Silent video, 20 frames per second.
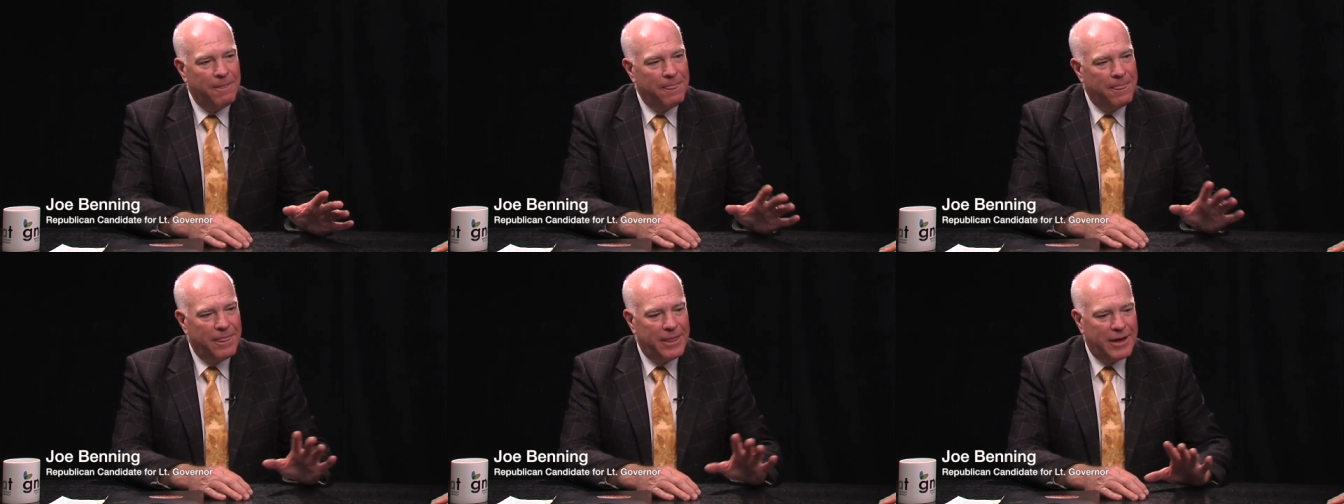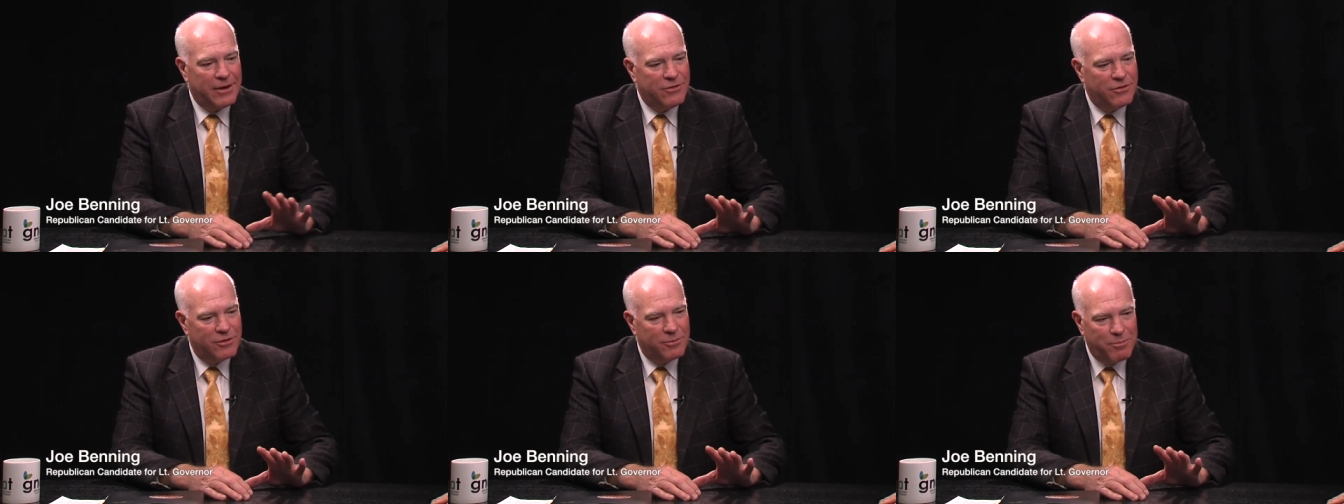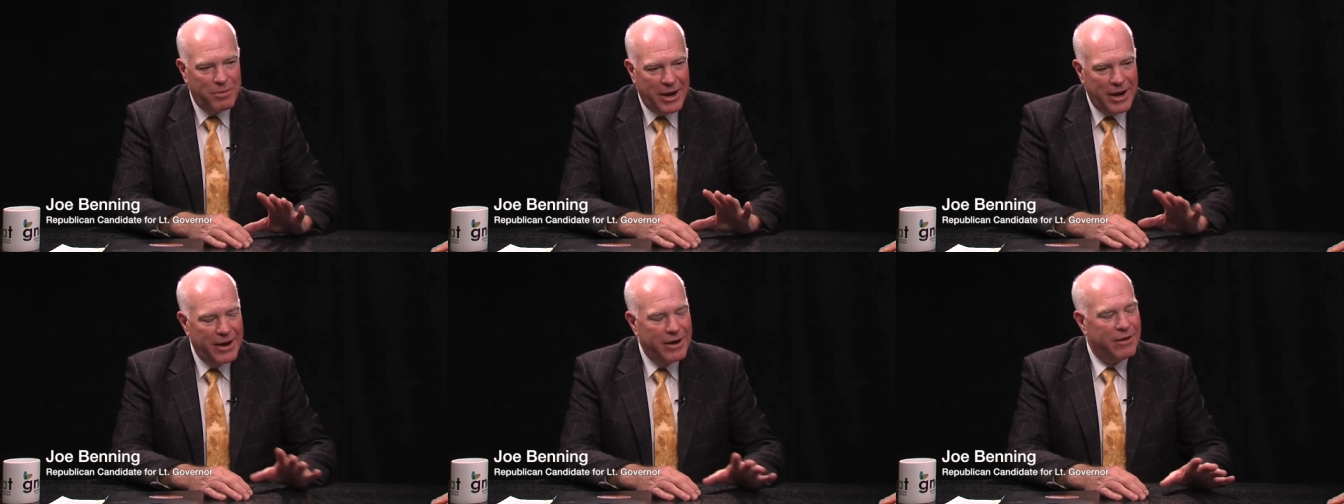that just
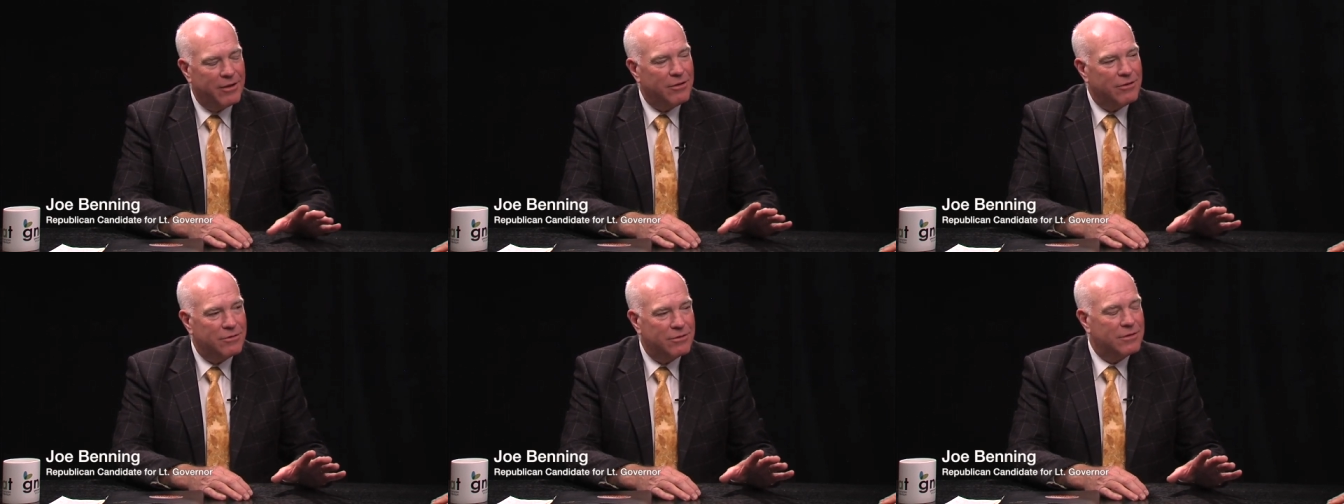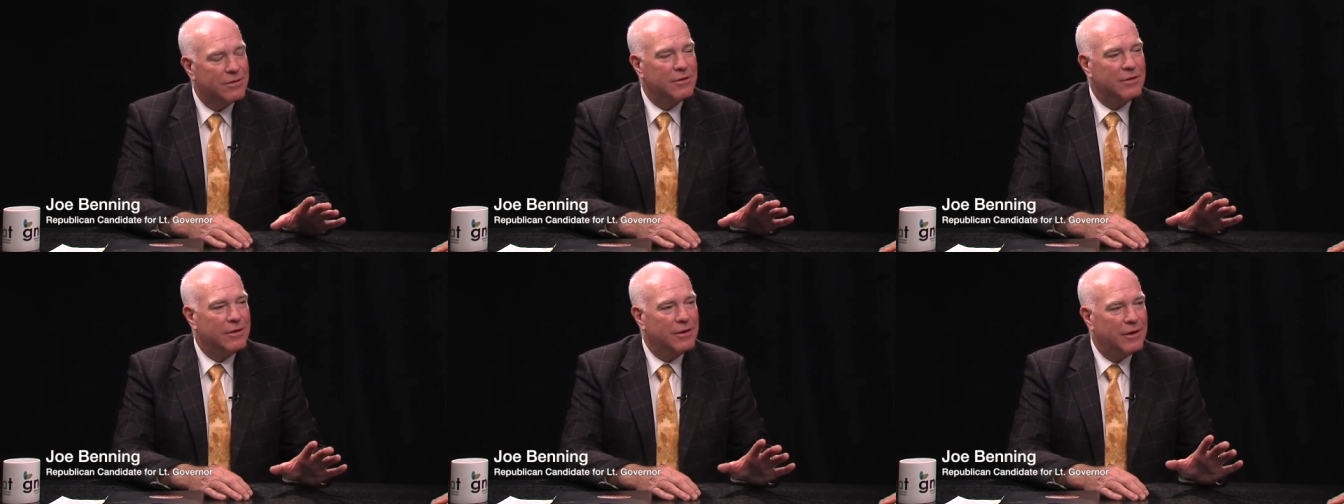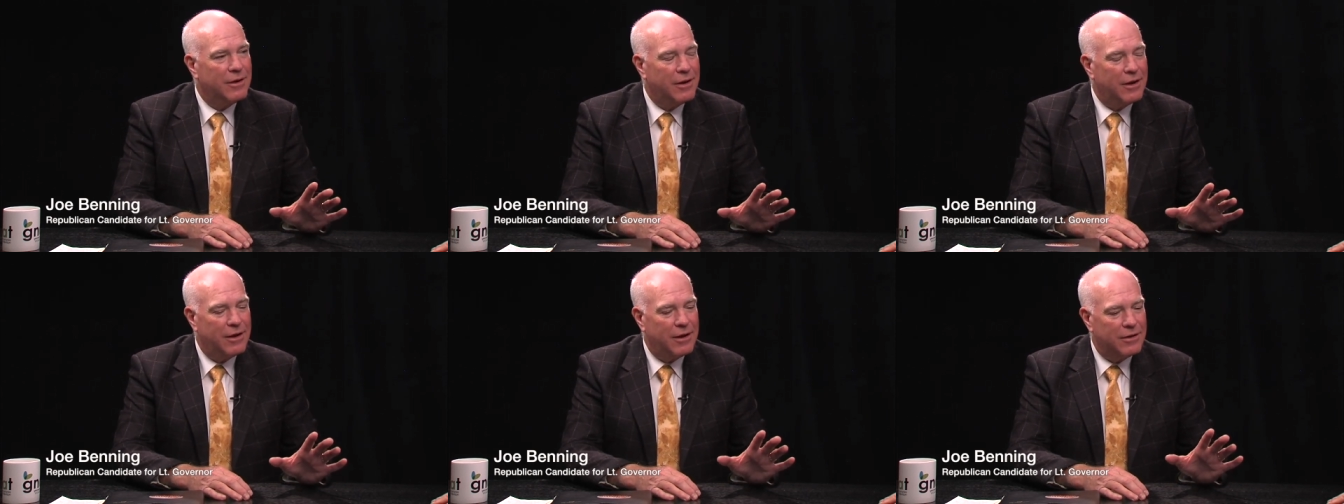pales
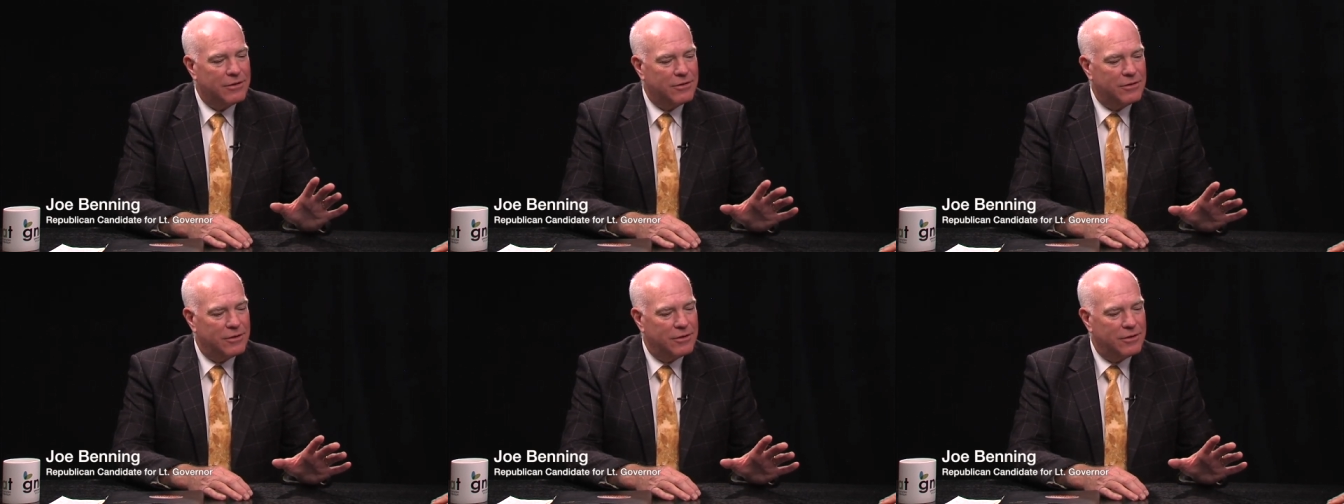uh, to